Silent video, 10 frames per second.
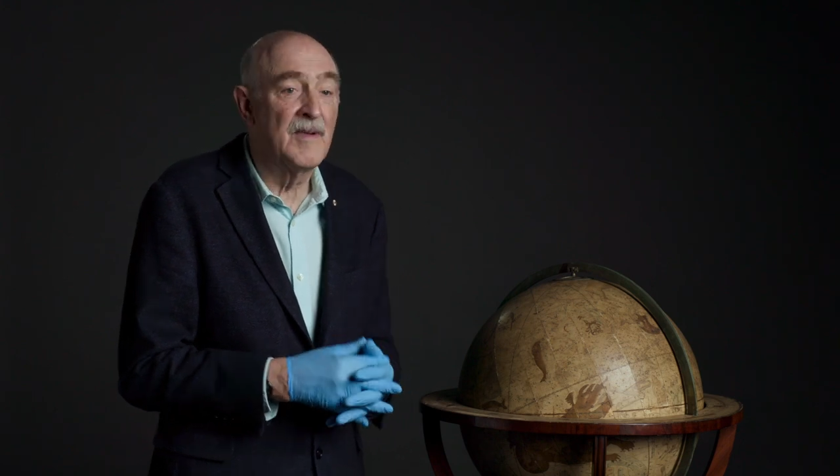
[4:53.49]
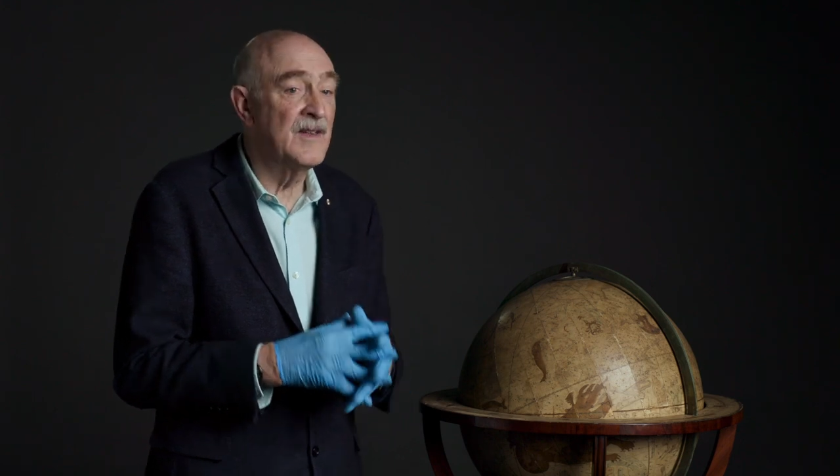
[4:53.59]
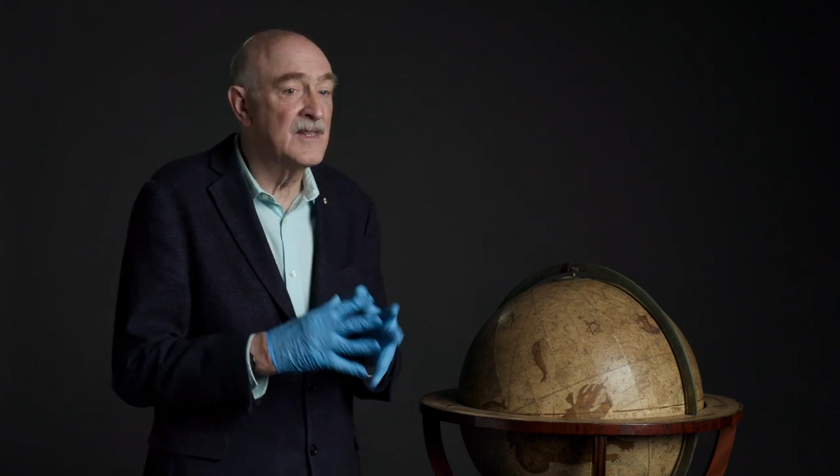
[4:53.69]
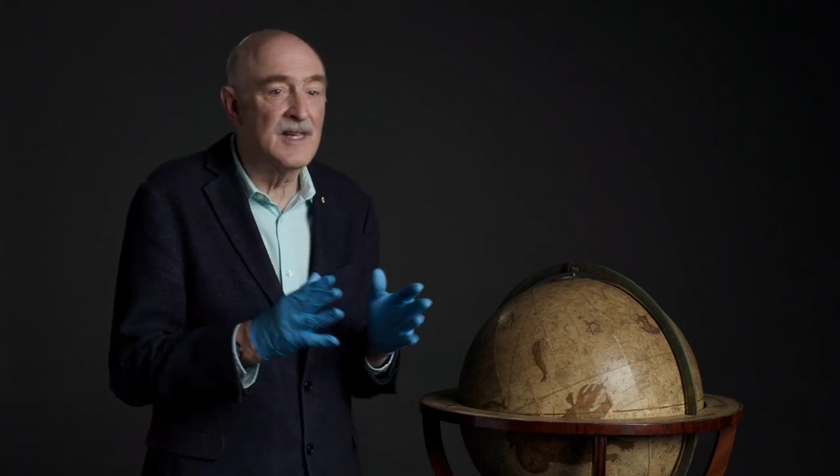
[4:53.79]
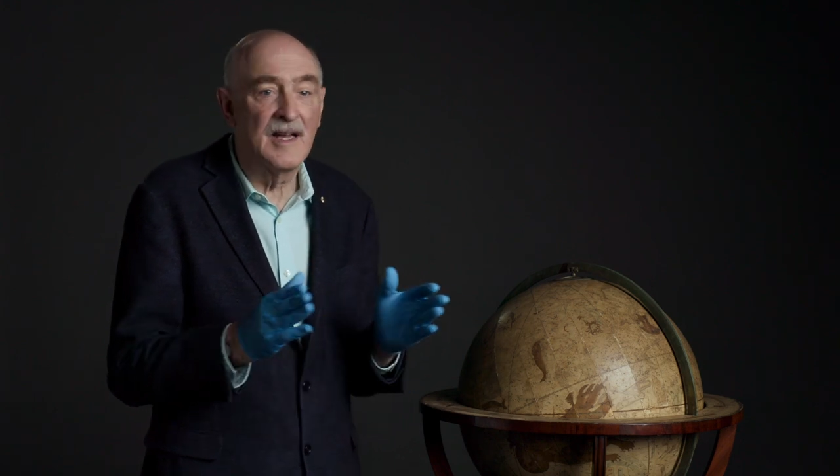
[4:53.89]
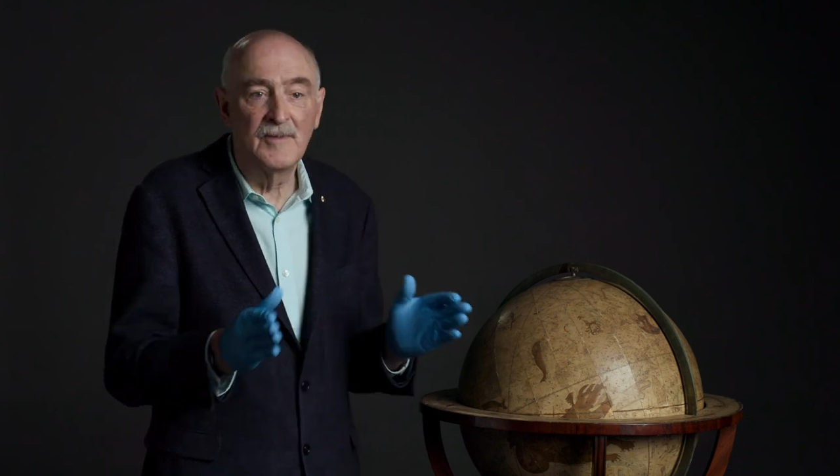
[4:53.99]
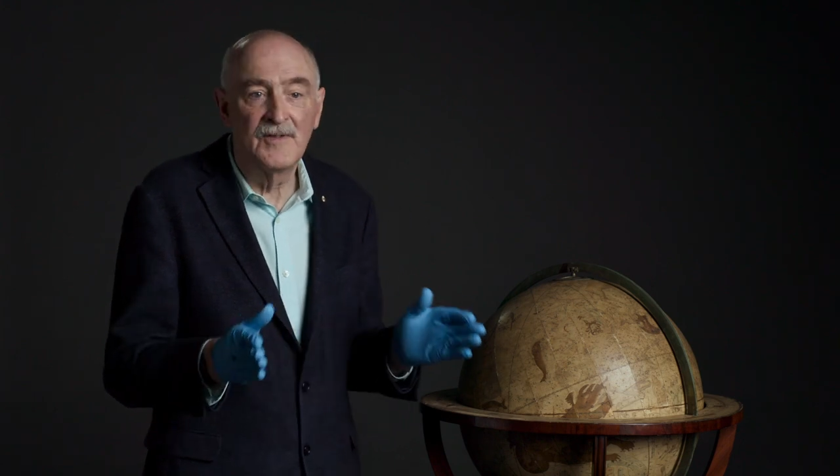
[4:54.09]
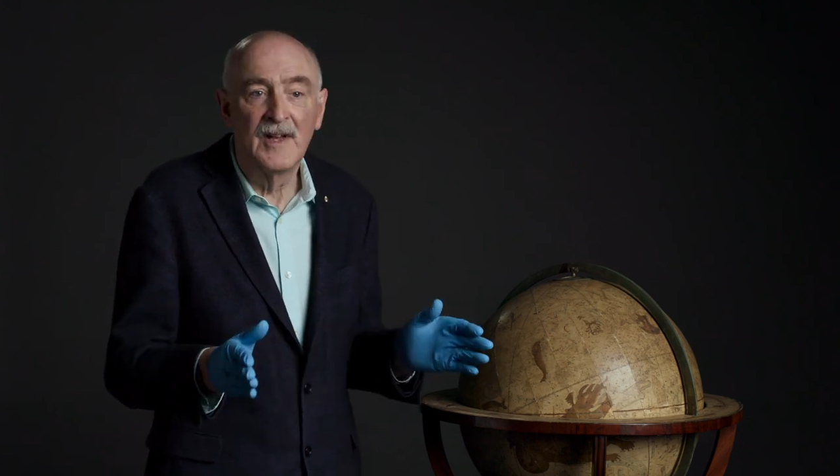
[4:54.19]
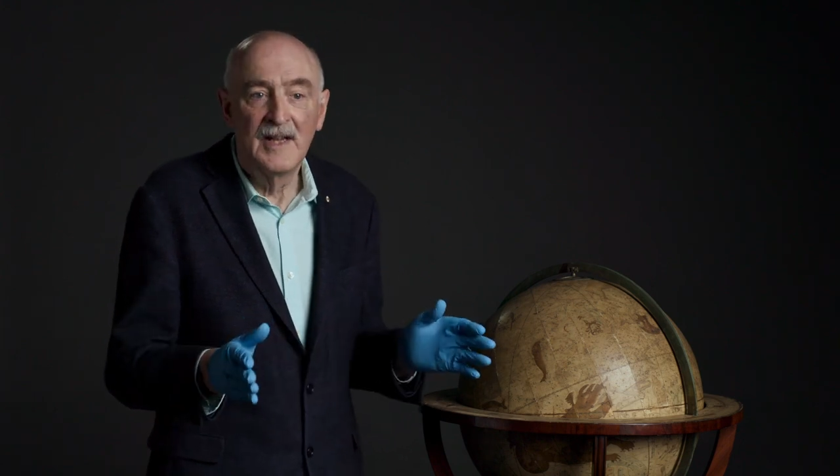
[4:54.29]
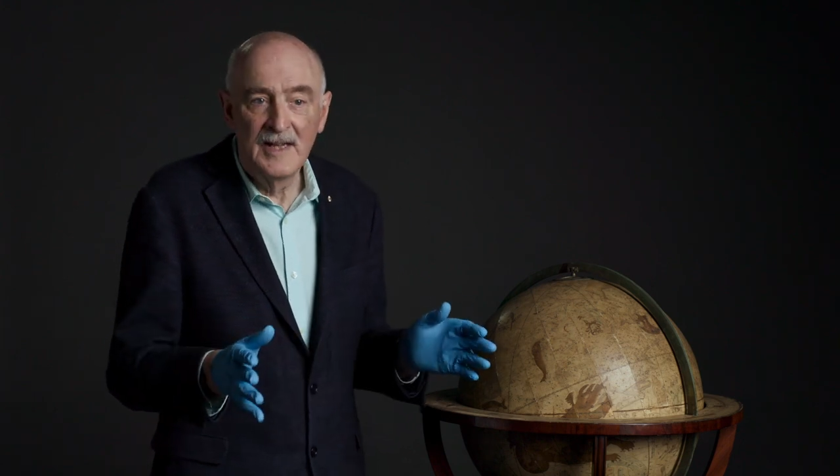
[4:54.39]
By the time
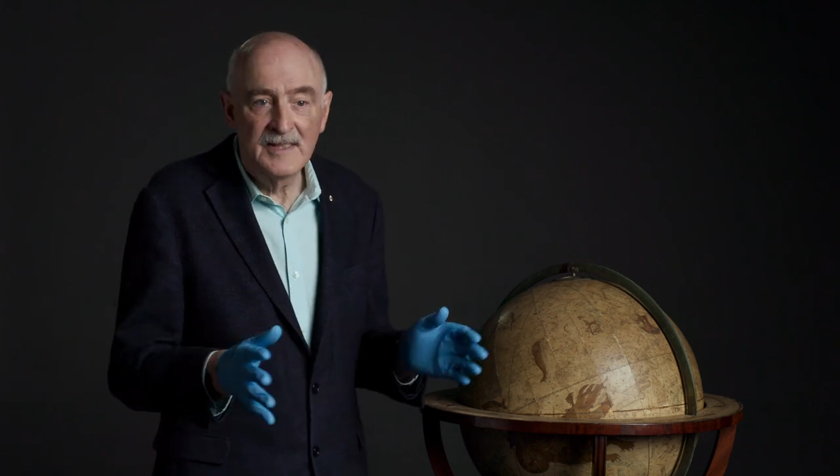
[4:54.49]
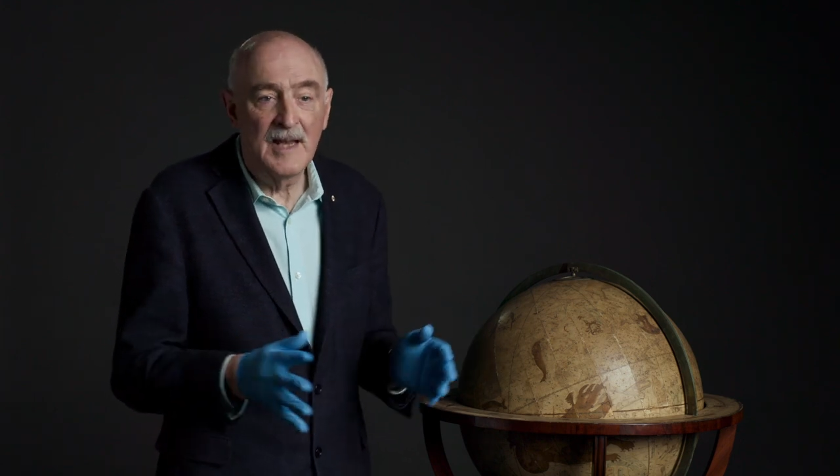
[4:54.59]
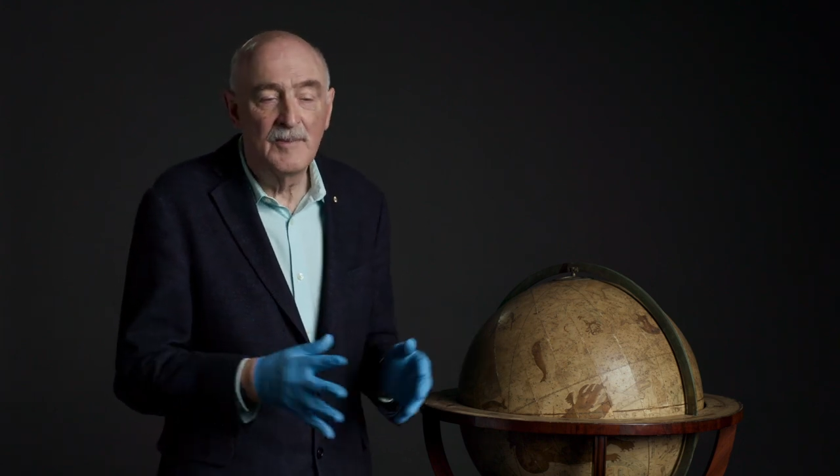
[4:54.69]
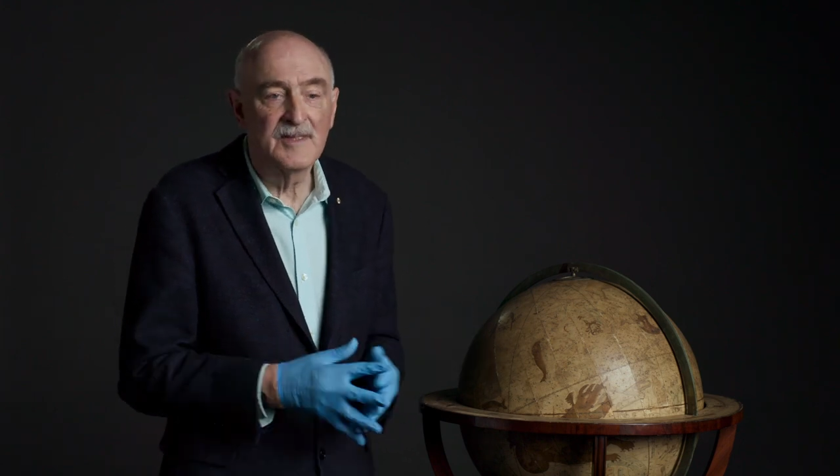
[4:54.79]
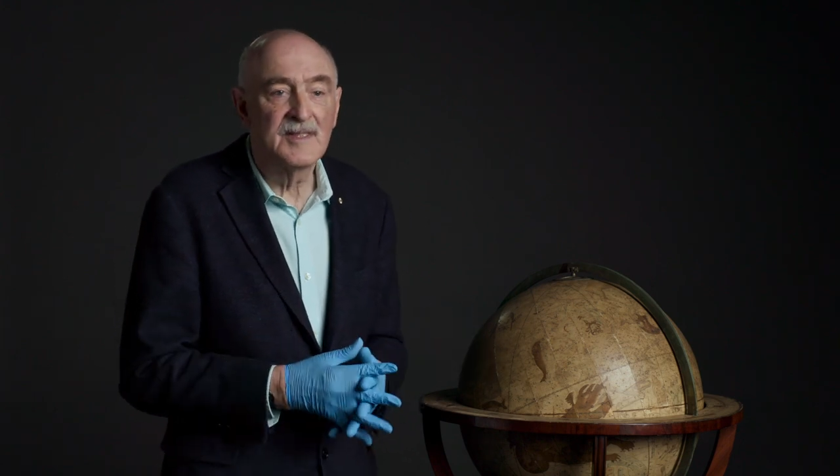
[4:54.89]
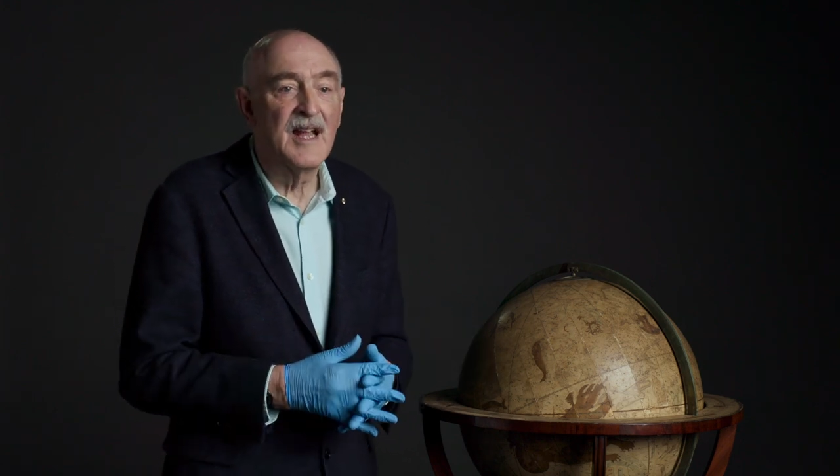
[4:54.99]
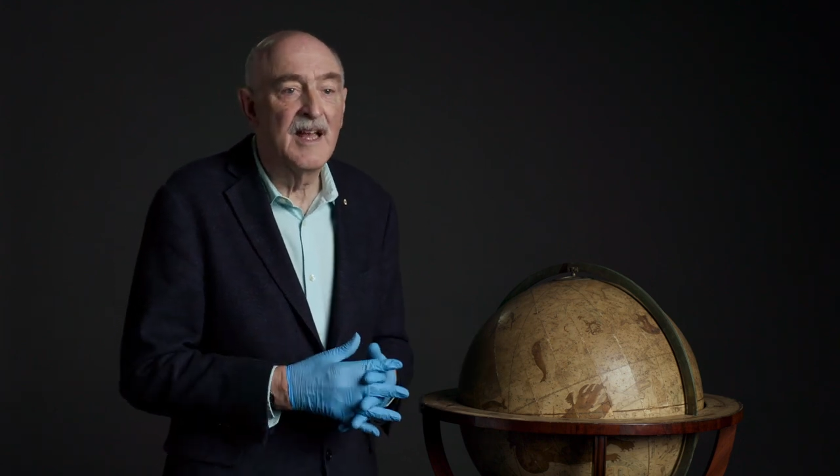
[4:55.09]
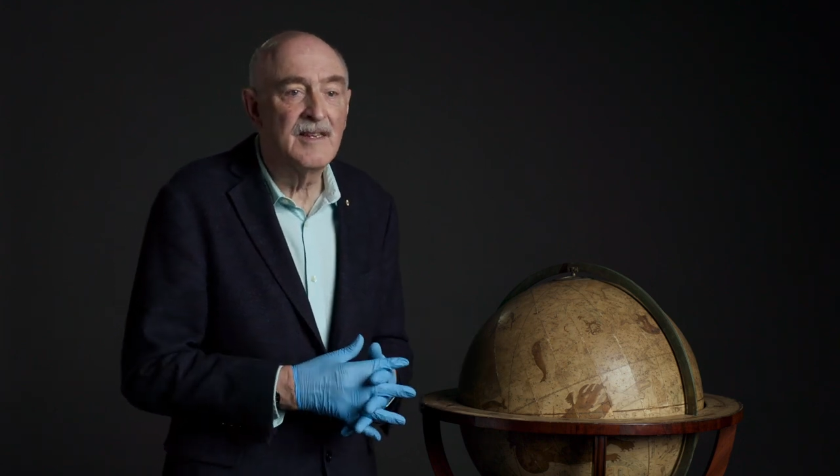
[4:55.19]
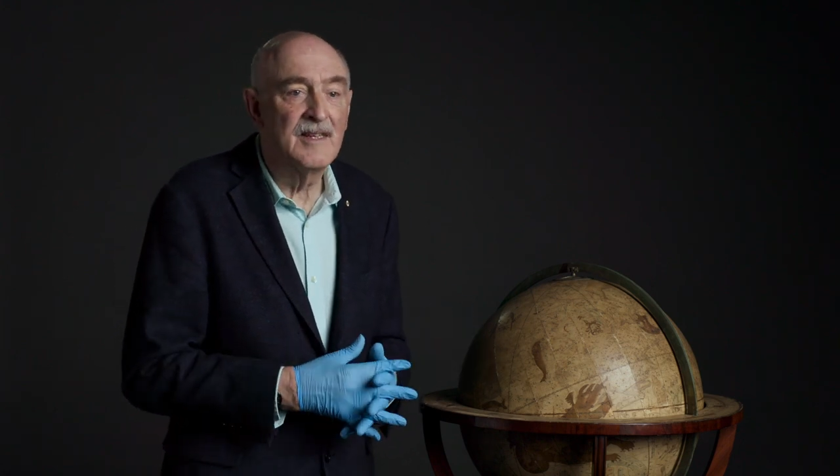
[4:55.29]
of Tebbutt's death